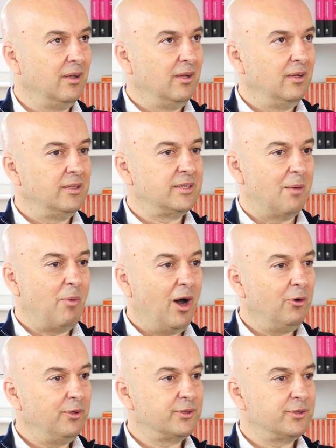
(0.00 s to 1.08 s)

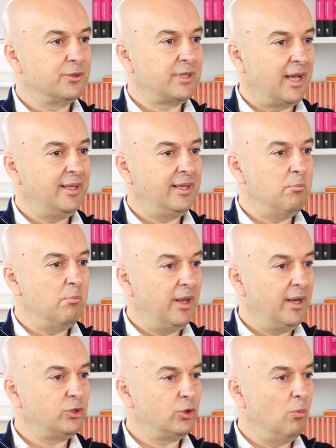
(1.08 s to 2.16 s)
somehow the society
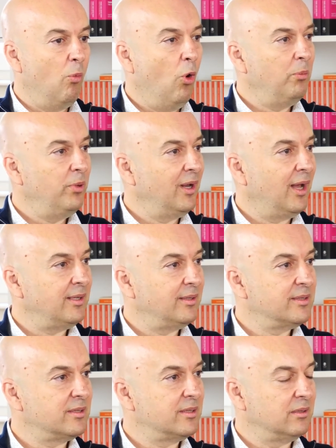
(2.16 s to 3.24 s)
managed to
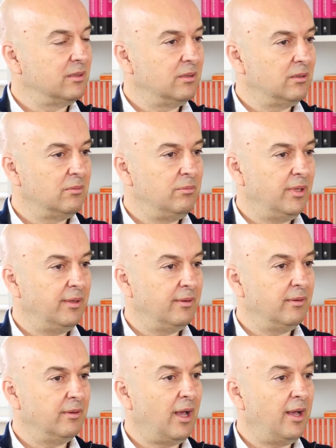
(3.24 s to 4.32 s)
mobilize uh,
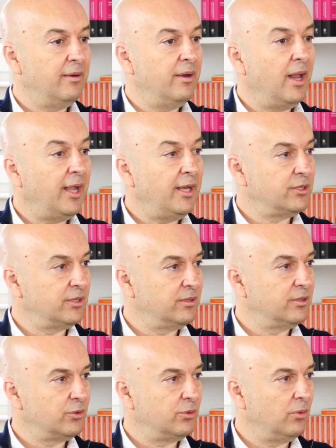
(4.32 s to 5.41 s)
entire
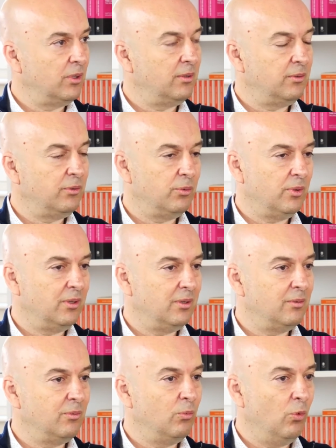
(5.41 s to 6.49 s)
nations to a to
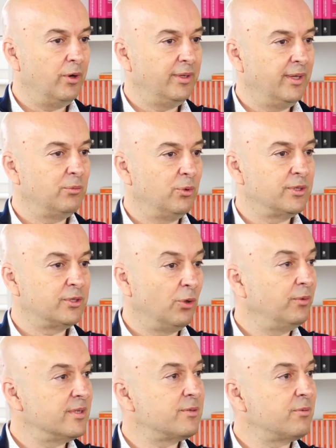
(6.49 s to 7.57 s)
a war that was so
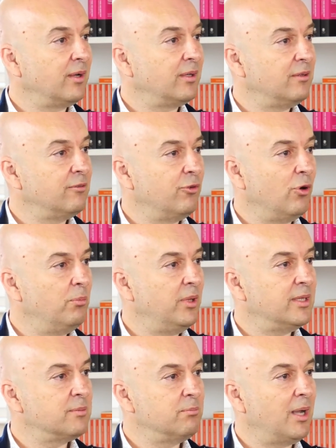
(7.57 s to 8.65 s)
destructive for
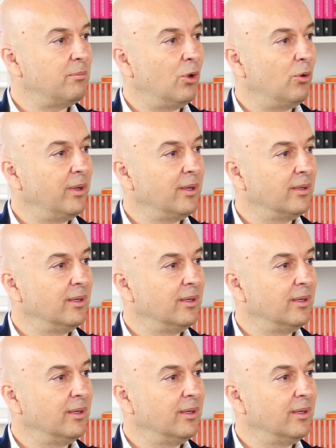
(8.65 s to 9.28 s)
me is mind blowing